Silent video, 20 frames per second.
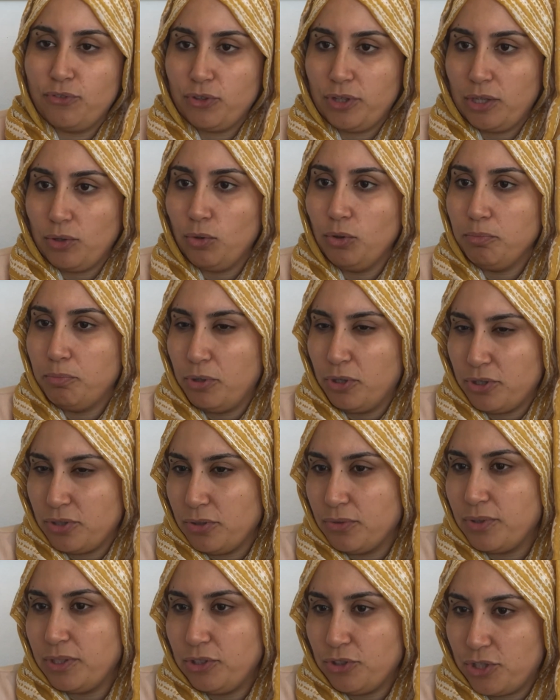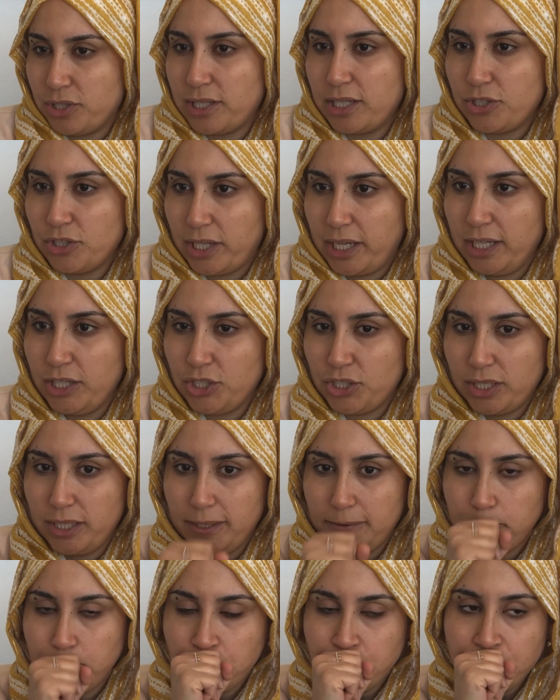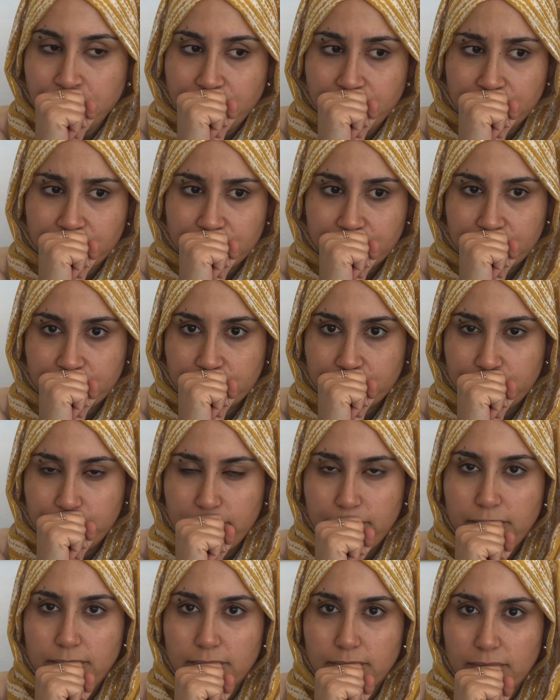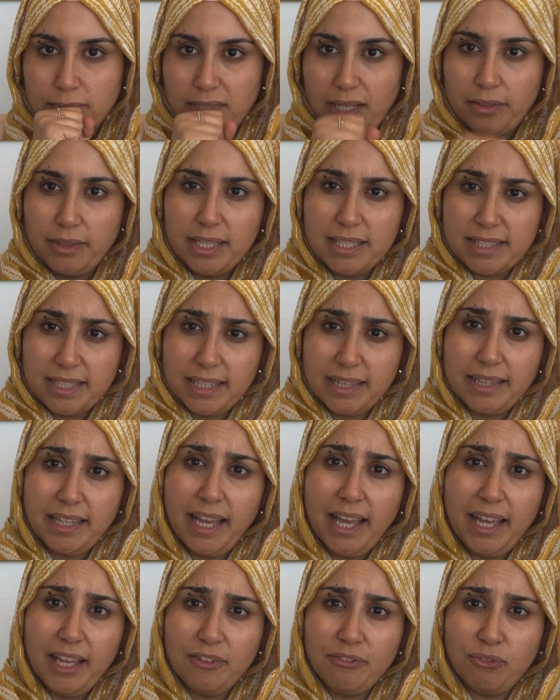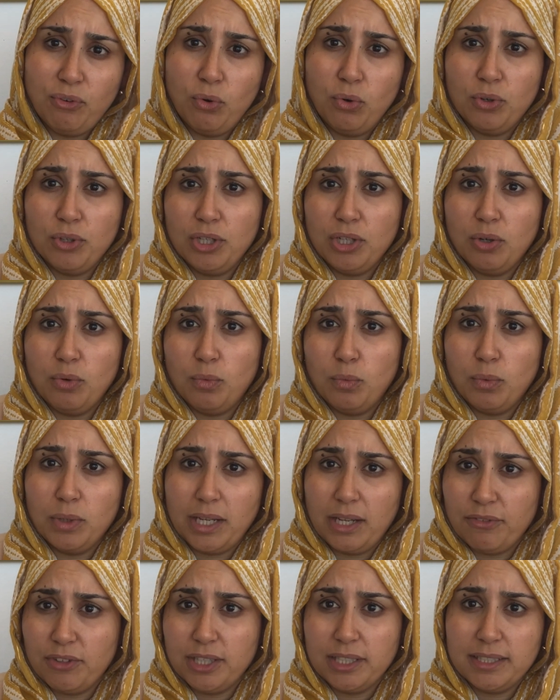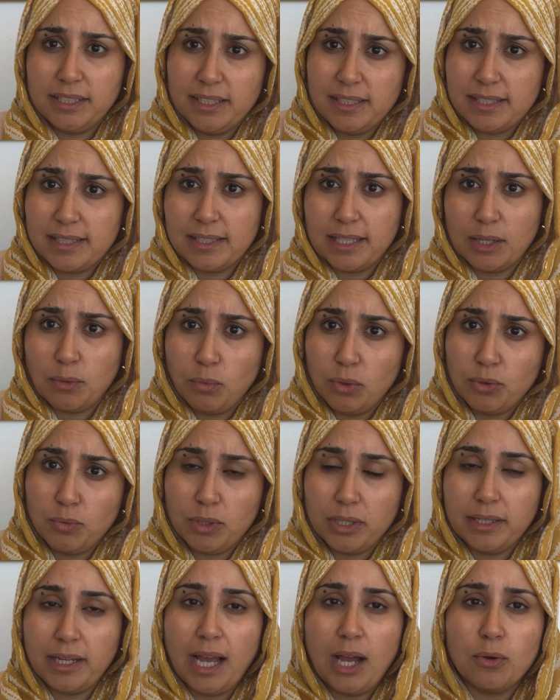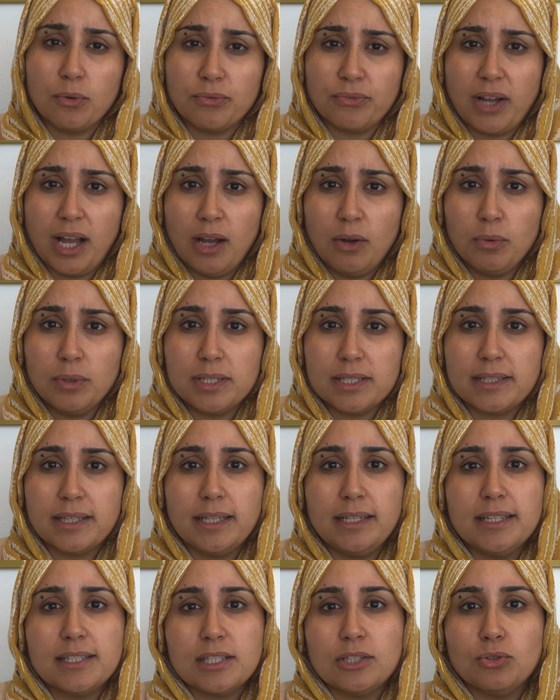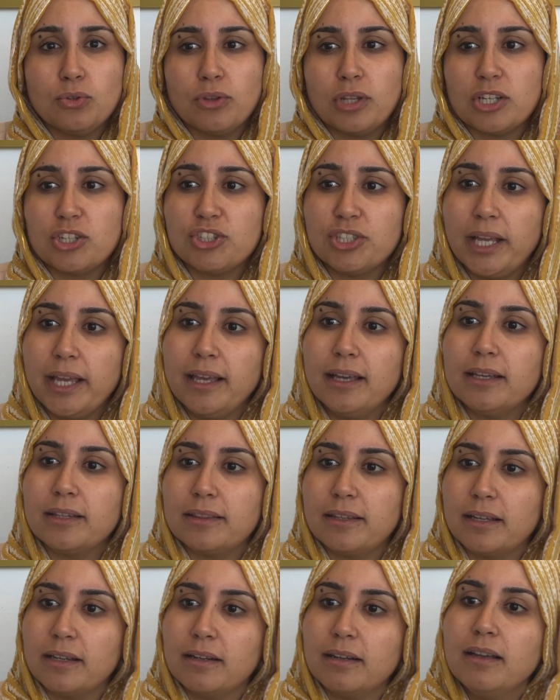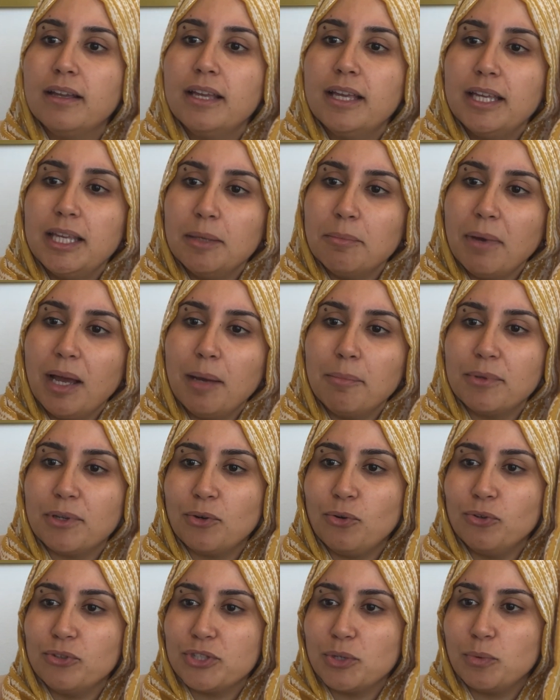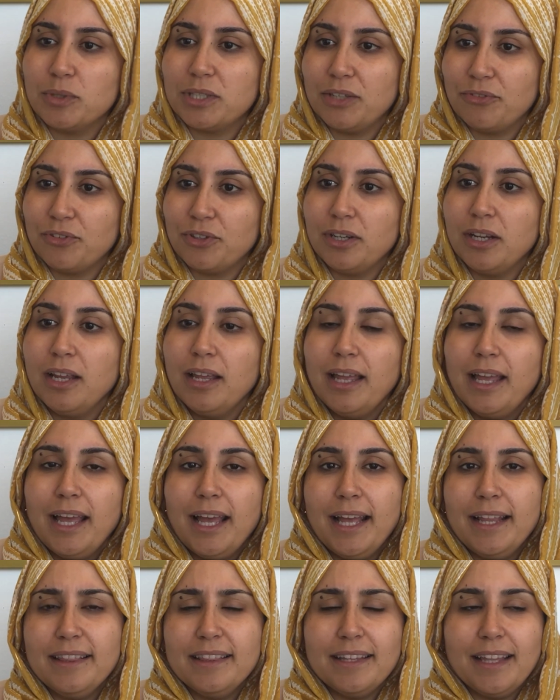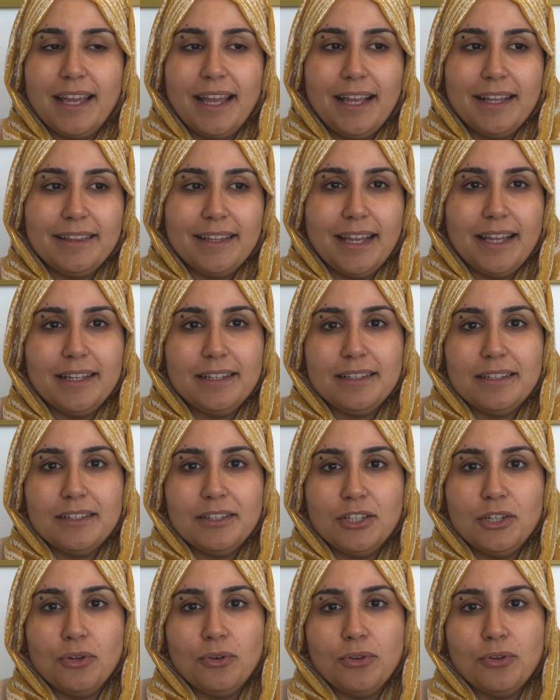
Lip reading: their own personal religious education. They sit there for, whatever it is, like 1.5 hours. They listen to their sheikh, their imam, their hoja, whatever, and then